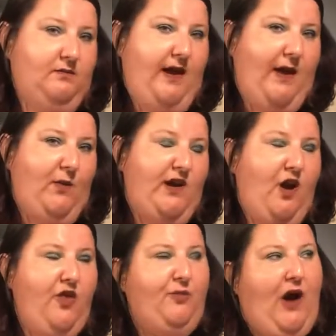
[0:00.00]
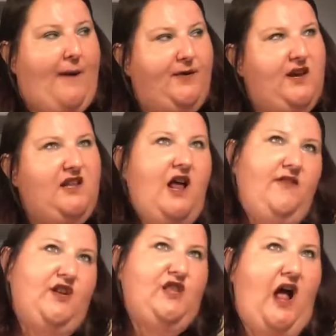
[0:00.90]
And we know the properties of
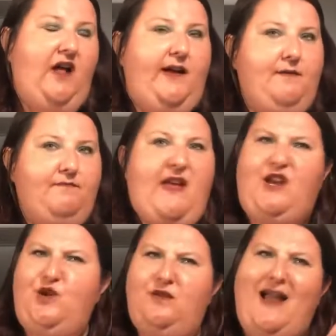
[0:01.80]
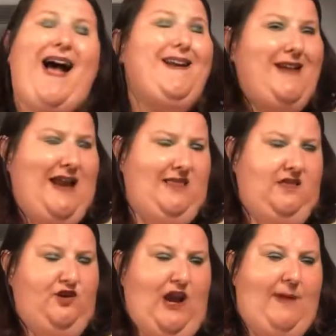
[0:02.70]
a solid, they do not take the
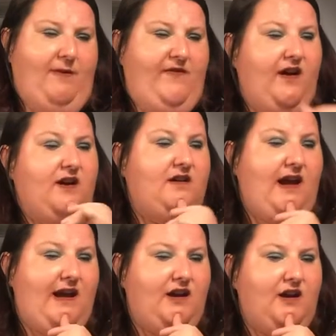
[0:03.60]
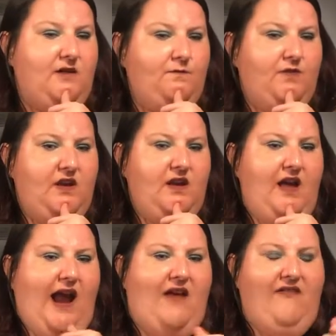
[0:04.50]
shape of their container,
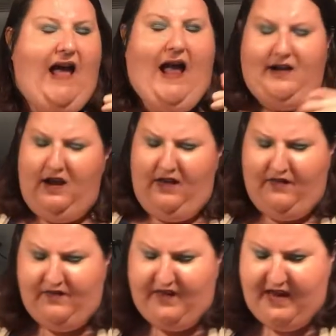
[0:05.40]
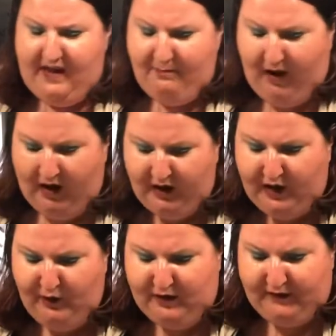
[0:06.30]
and that the
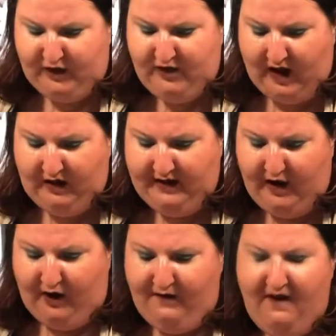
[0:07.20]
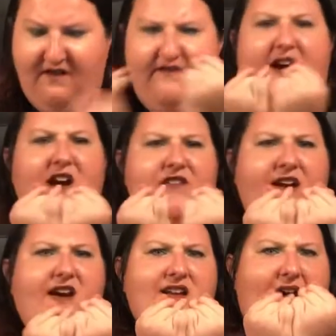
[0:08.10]
molecules of a solid are very,
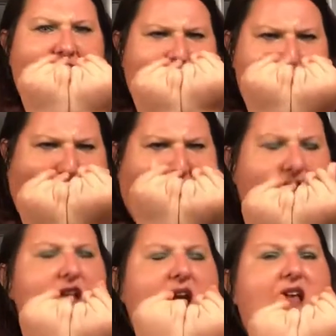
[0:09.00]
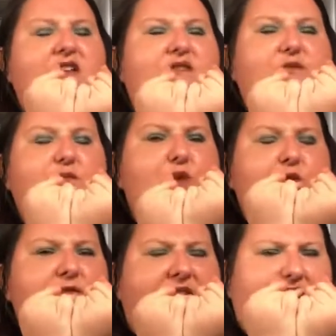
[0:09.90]
very tightly packed and
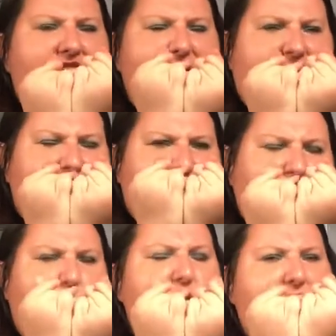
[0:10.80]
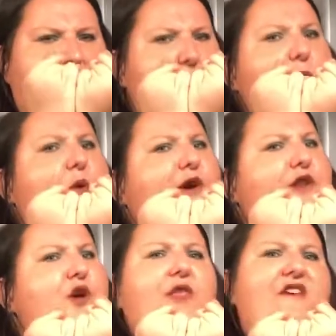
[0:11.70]
move very, very slowly, and more
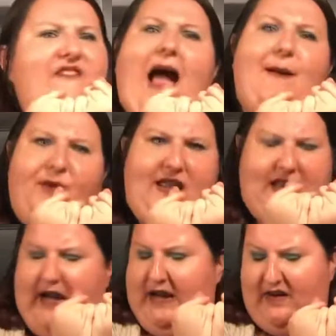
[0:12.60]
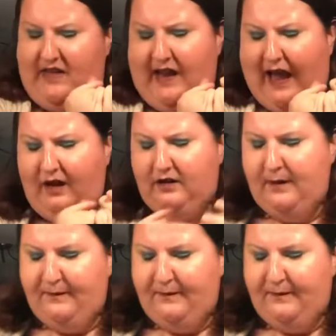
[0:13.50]
so they vibrate than anything else.